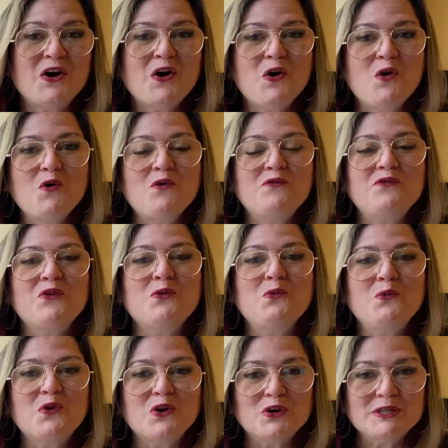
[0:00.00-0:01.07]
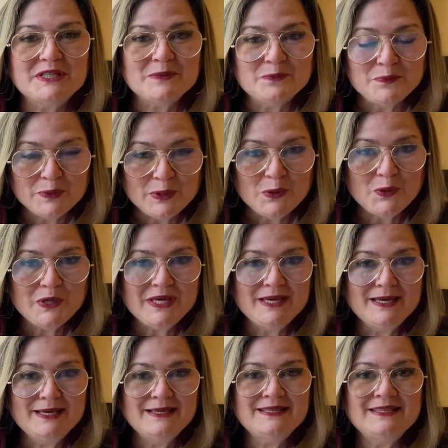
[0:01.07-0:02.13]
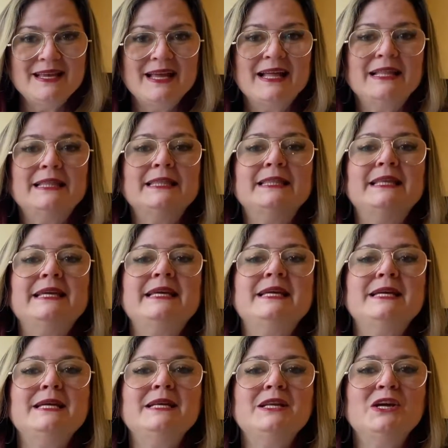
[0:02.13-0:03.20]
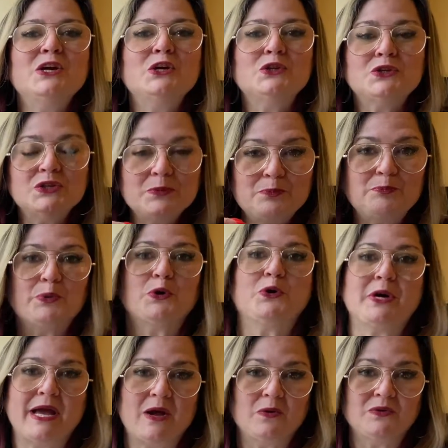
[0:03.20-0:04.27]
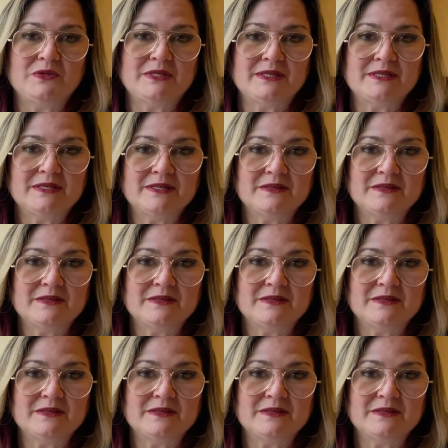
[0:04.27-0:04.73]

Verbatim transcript: Overworked employees lead to burnout.